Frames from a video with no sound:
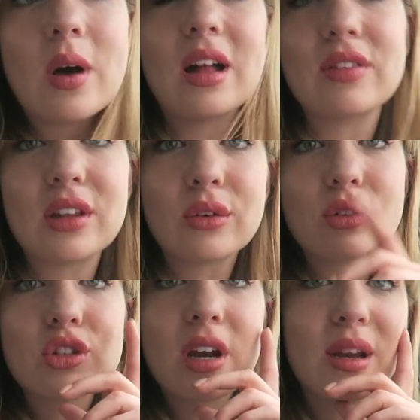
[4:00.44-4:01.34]
12 and then on the
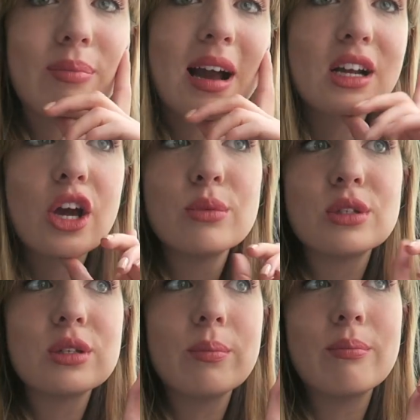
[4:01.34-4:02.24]
train back home
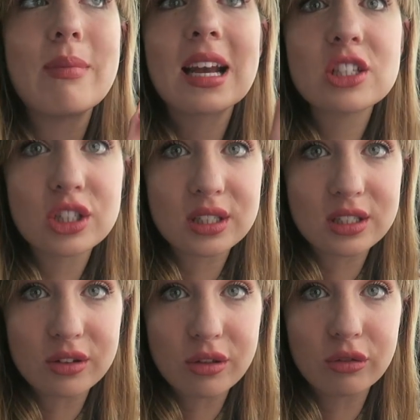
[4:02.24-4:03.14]
to
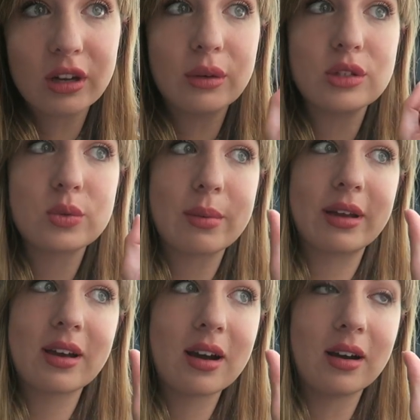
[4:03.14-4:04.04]
Manchester at 3 which is where my
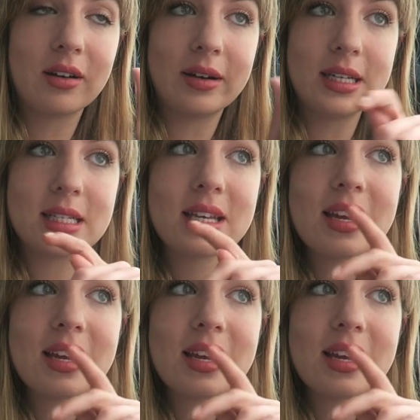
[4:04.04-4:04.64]
car is